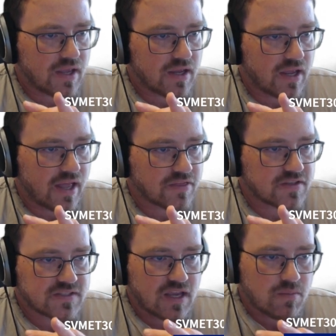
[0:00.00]
And
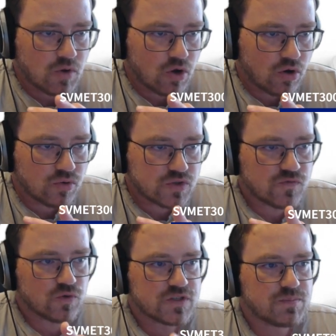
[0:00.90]
the same
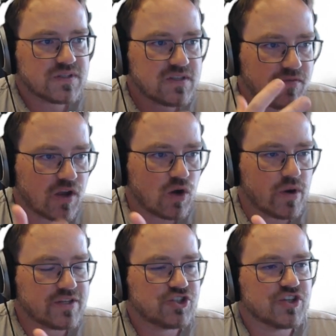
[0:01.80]
goes for specific
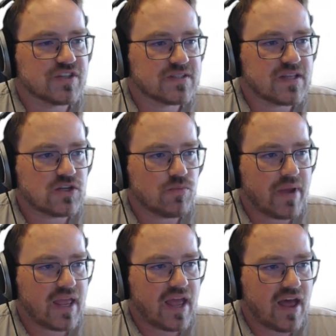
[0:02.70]
questions that you
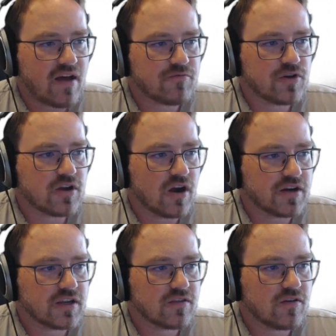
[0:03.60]
may have
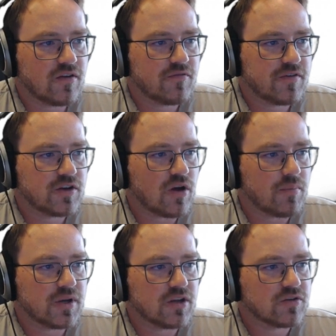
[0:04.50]
regarding the
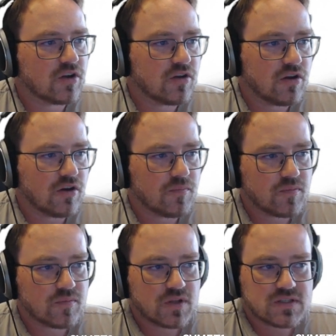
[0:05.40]

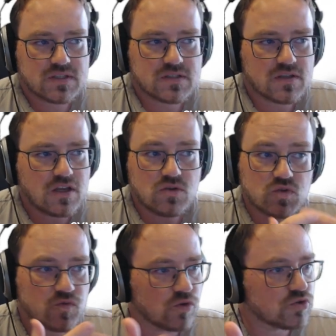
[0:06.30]
phenomenon. It's
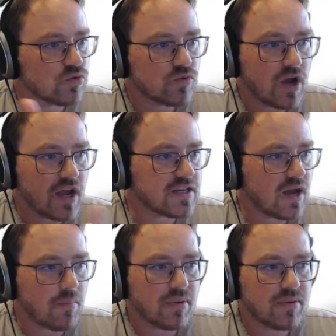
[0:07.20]
useful to write
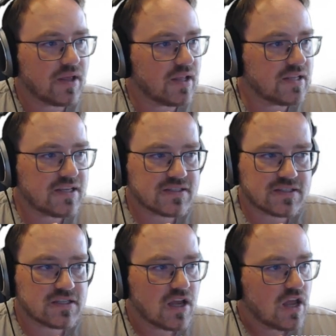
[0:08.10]
up a
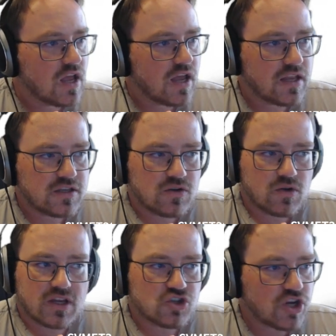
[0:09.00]
list, and you
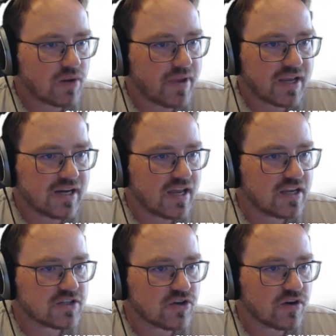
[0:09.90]
can check back
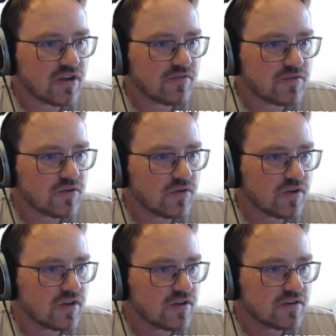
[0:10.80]
later if
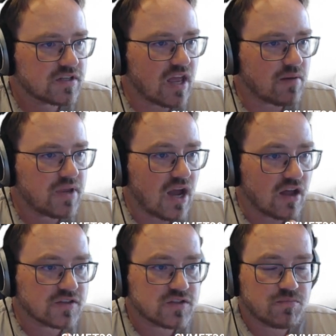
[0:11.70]
it can be
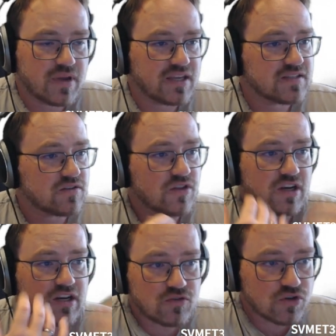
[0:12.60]
answered based on
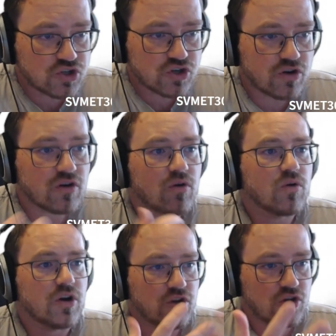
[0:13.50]
the literature
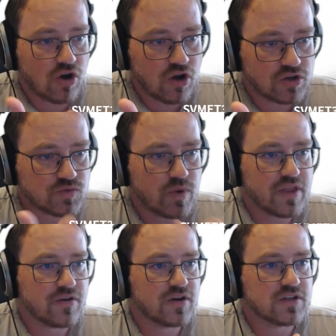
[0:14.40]
or not,
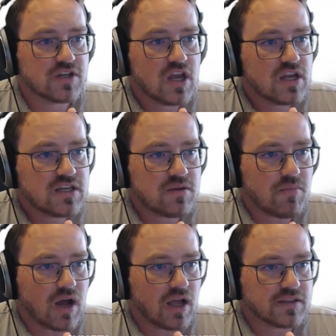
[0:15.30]
whether it
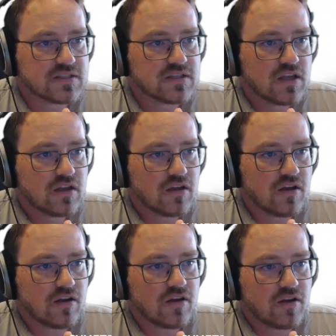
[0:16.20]
demands
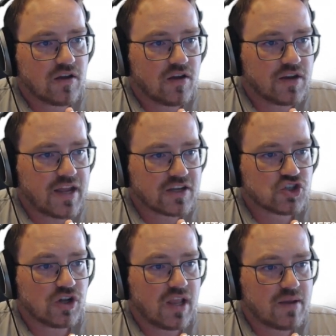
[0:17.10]
an
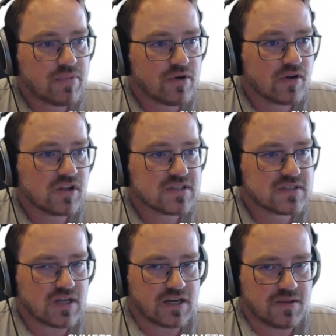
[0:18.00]
actual empirical
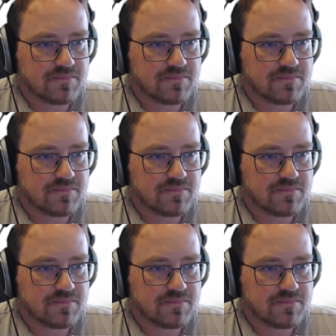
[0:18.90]
study.